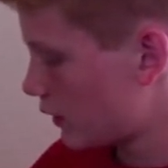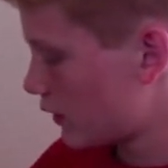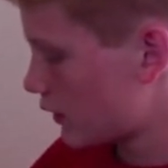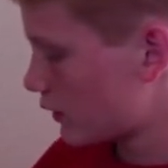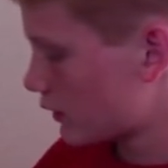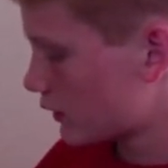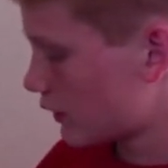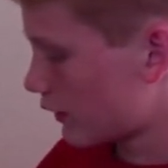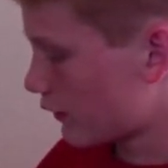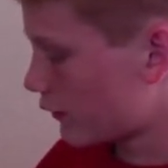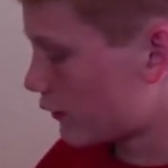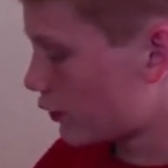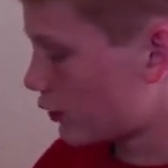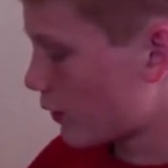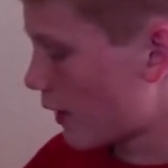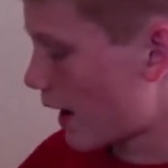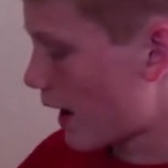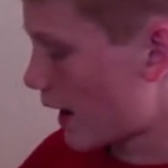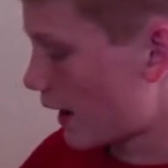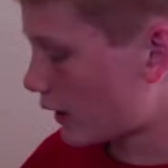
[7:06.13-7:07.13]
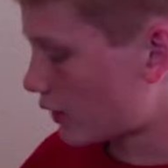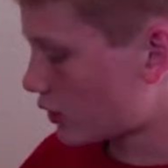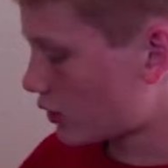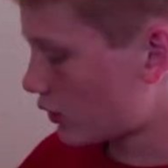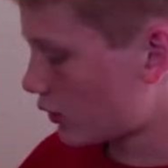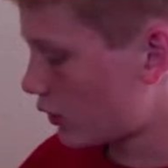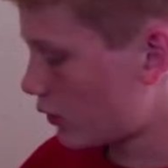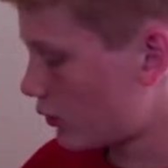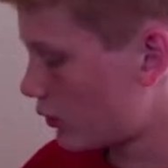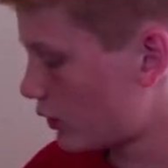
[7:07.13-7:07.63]
stuff you
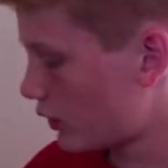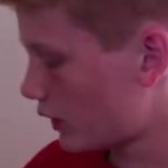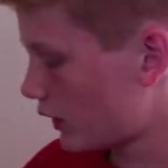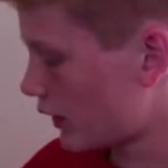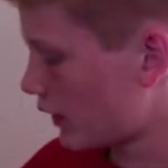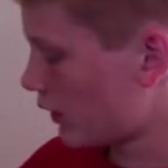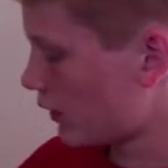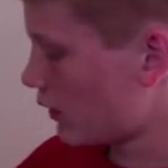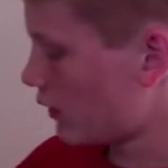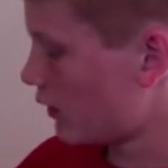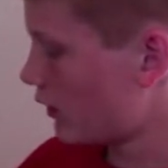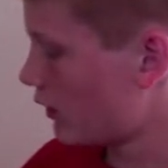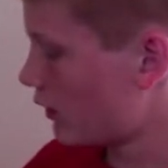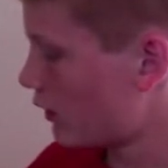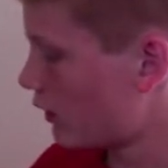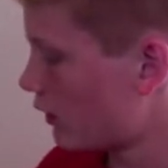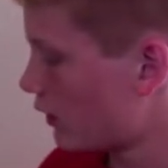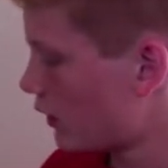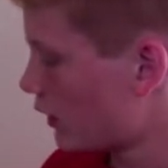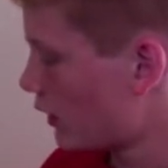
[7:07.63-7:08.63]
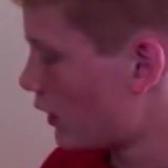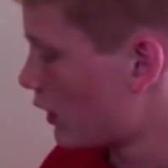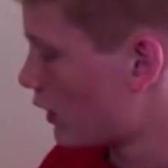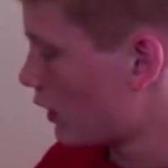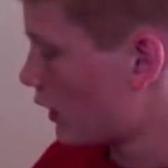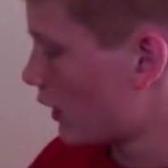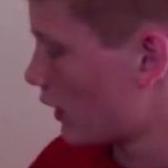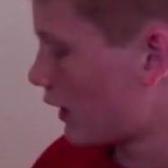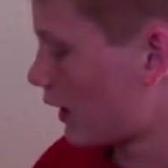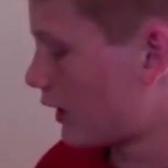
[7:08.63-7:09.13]
actually would need.
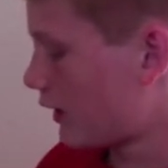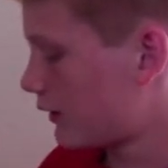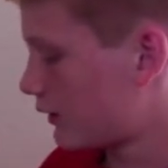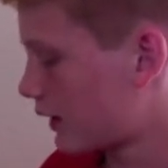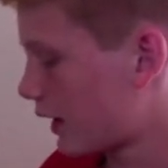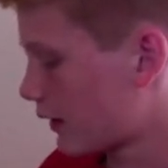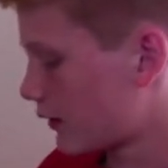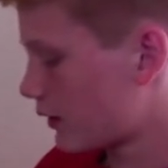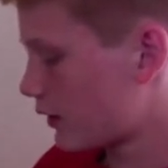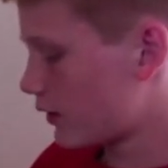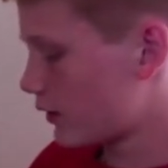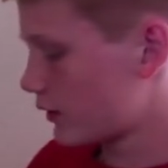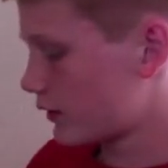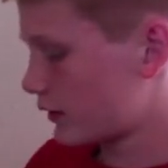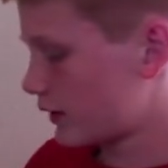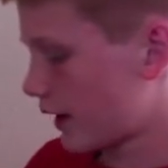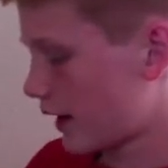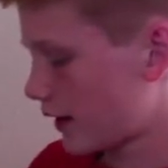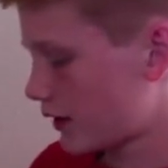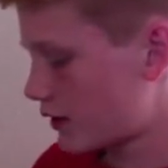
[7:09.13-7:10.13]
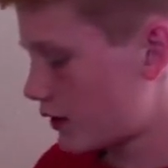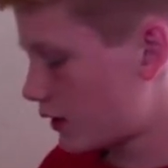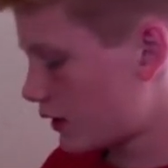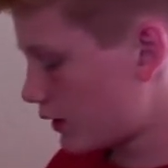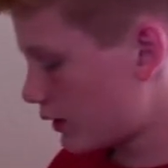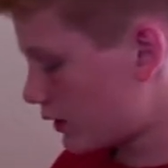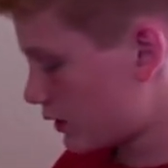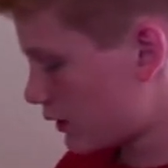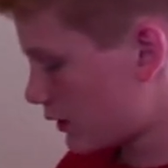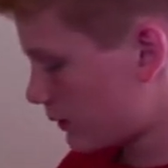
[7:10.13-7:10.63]
And down here in
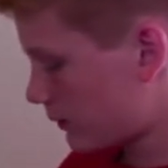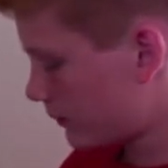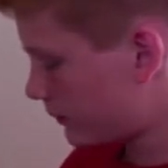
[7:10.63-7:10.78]
Texas,